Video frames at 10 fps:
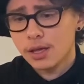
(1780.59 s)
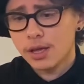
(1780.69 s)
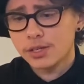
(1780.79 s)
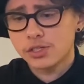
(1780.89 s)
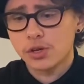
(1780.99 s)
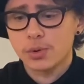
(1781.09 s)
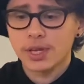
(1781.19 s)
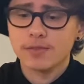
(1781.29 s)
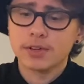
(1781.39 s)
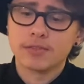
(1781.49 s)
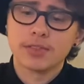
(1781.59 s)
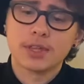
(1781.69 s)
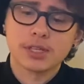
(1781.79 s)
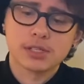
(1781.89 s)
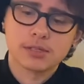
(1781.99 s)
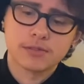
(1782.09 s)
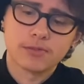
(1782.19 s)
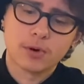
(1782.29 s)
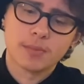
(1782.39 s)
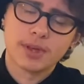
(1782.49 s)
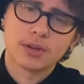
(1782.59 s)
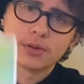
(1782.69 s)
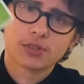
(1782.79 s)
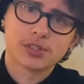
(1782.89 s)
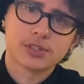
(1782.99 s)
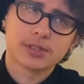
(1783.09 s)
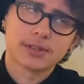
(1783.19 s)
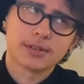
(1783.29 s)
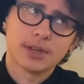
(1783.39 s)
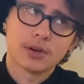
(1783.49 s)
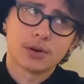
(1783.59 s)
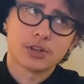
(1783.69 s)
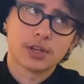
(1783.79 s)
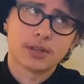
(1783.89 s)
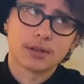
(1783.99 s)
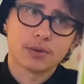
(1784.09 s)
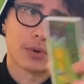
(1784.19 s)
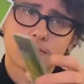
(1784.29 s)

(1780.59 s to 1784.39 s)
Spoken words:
And so even if this Four of Pentacles energy, the